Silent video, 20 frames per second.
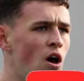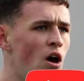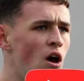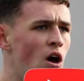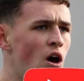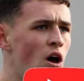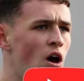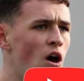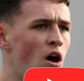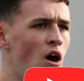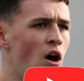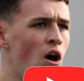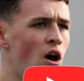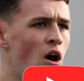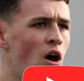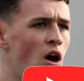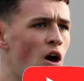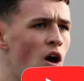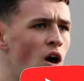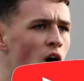supporter!
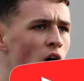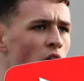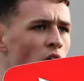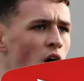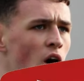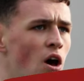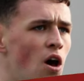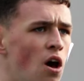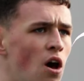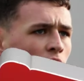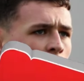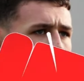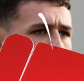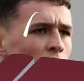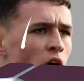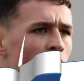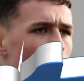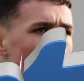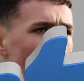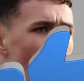
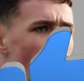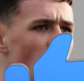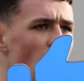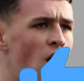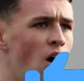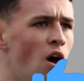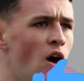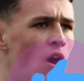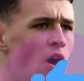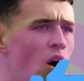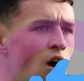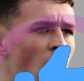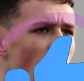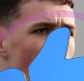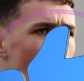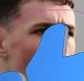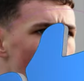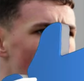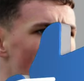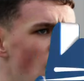Don't forget to leave your
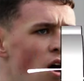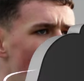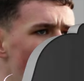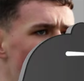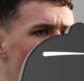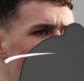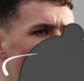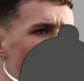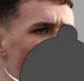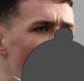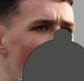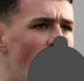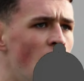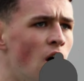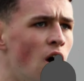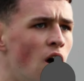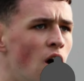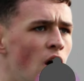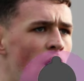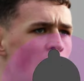like and subscribe
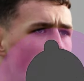to the